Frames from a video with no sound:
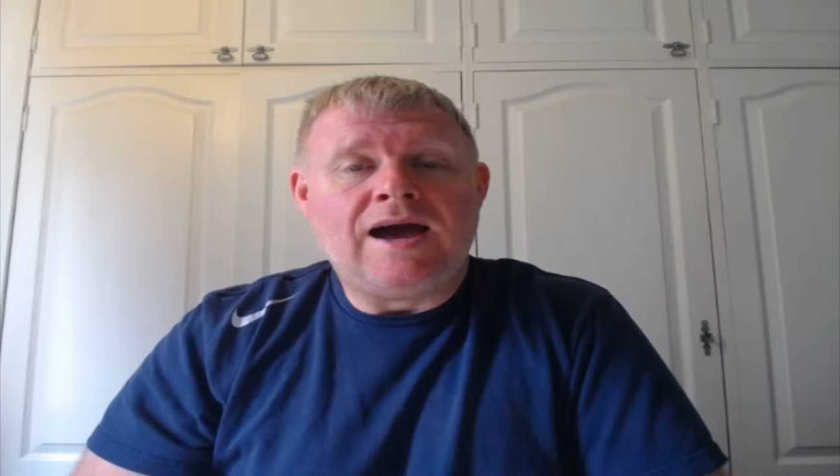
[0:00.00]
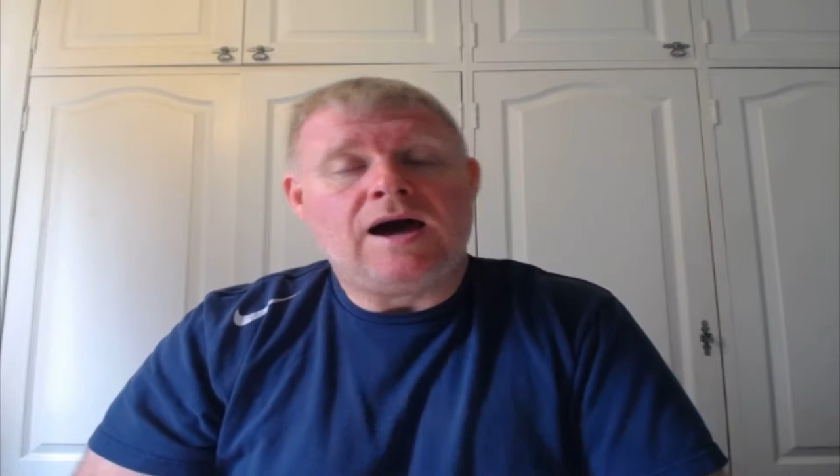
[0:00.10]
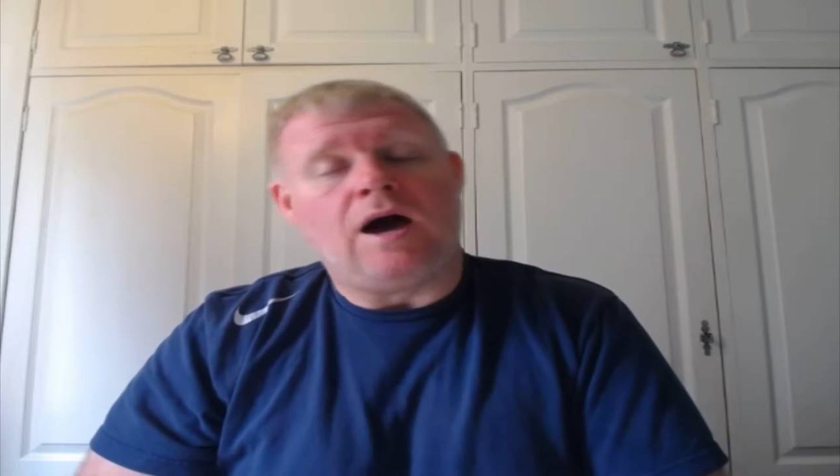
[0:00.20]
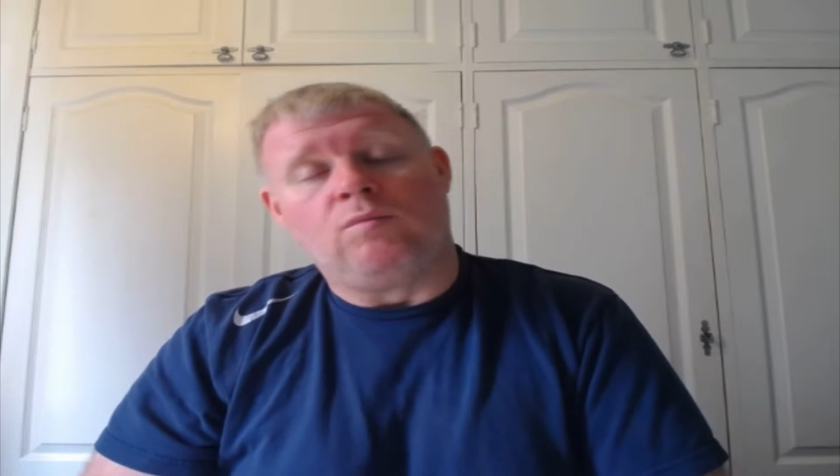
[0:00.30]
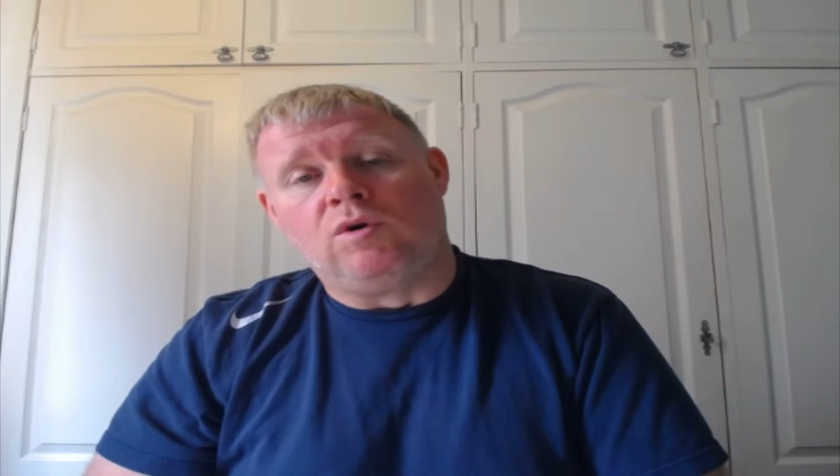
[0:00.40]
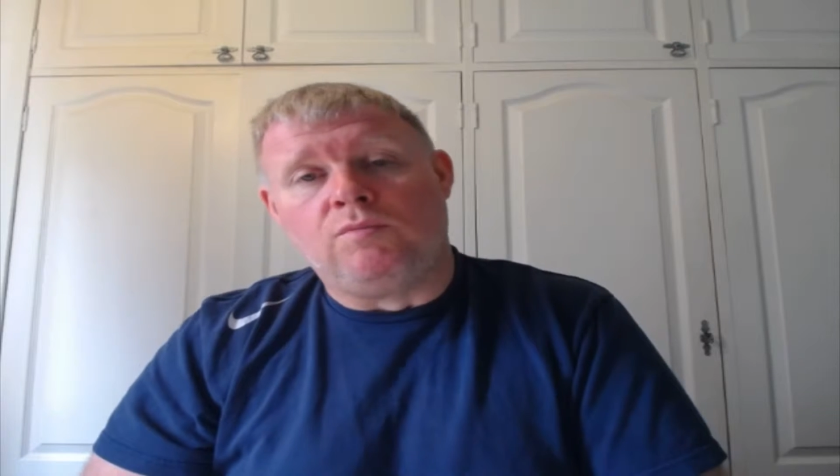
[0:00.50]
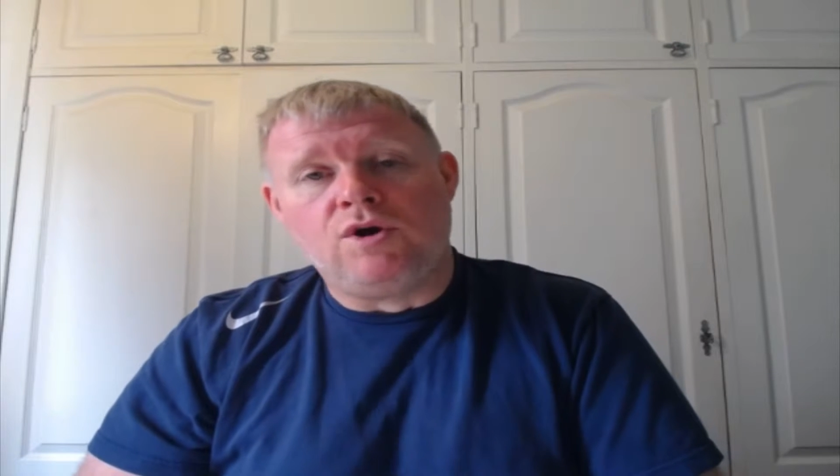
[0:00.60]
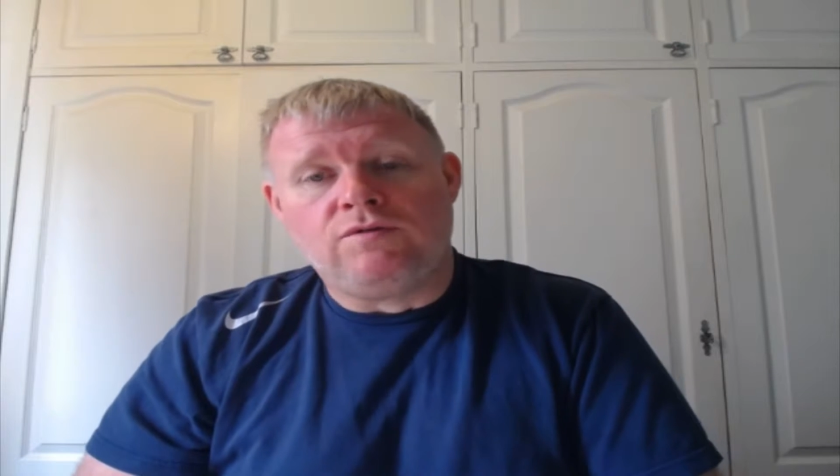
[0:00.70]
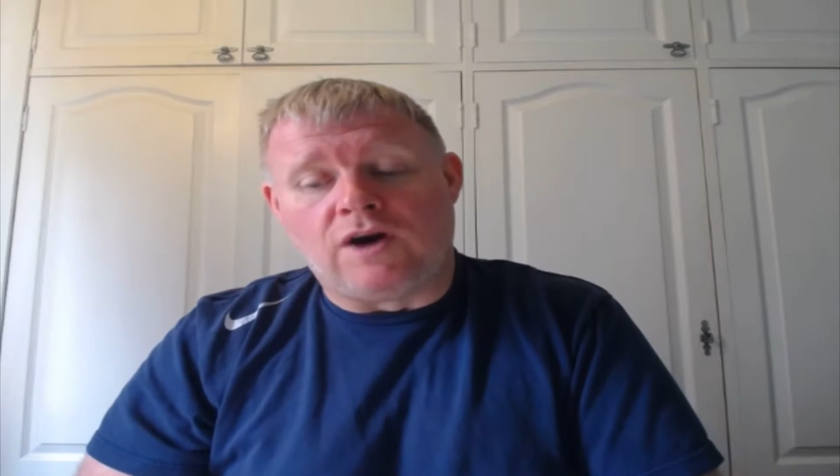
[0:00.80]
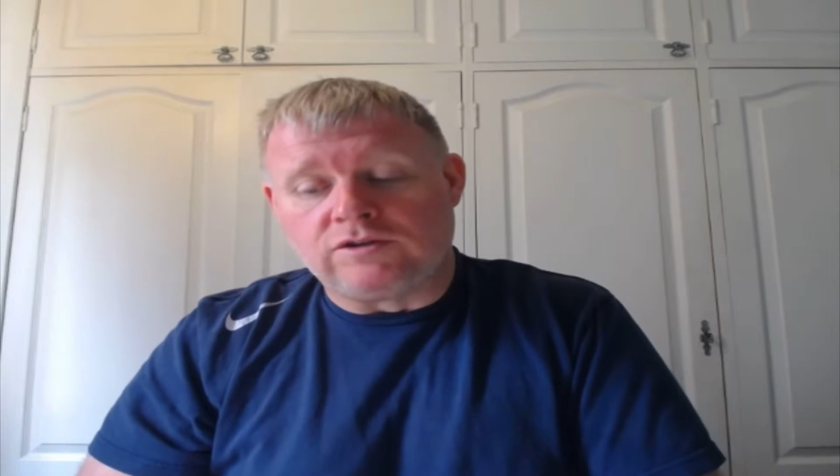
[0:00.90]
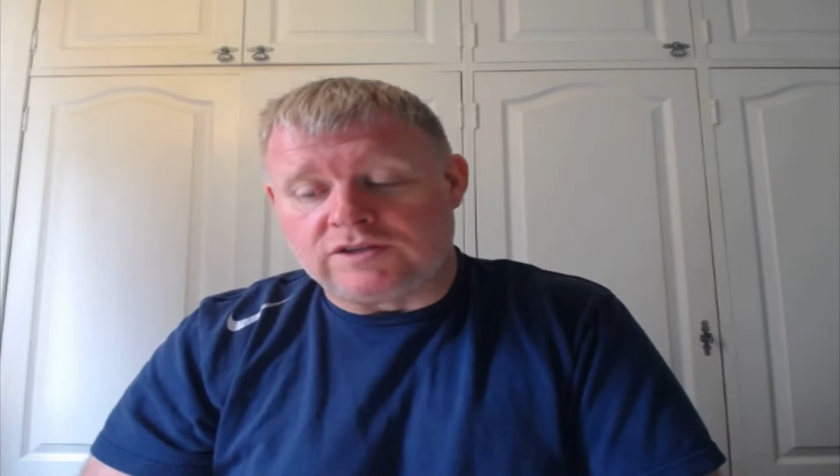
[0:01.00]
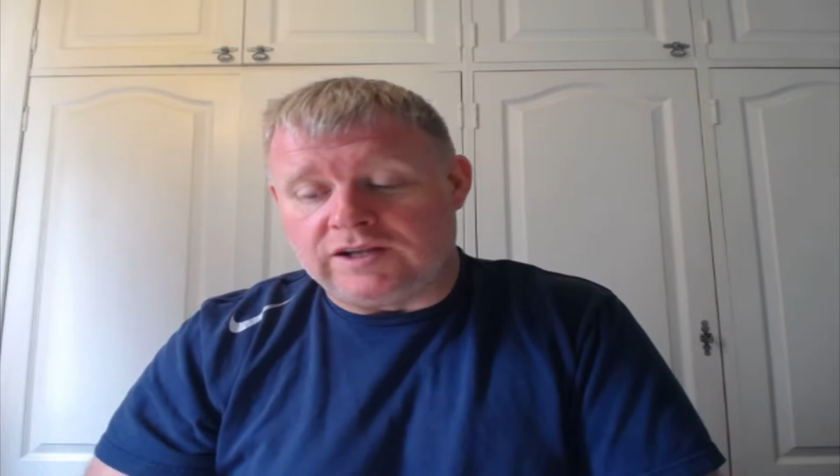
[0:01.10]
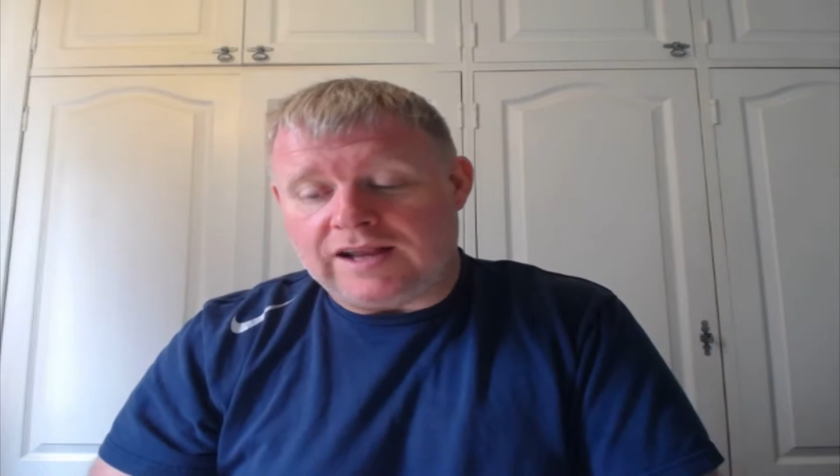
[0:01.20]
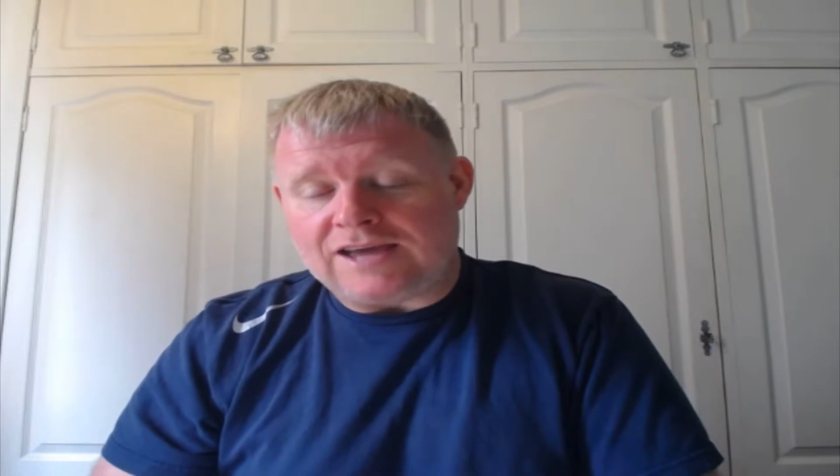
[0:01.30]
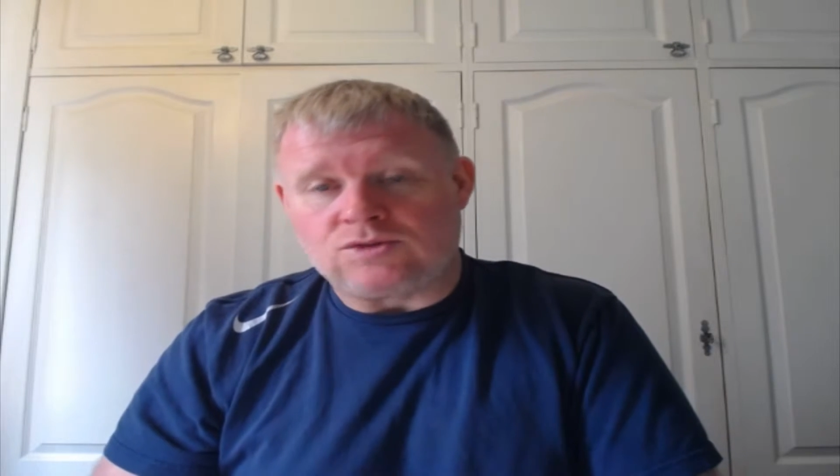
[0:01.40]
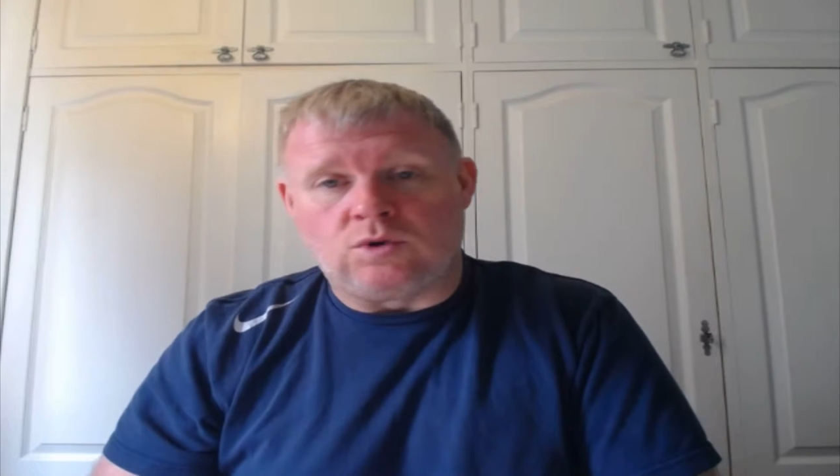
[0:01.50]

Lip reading: and we'll move on to the next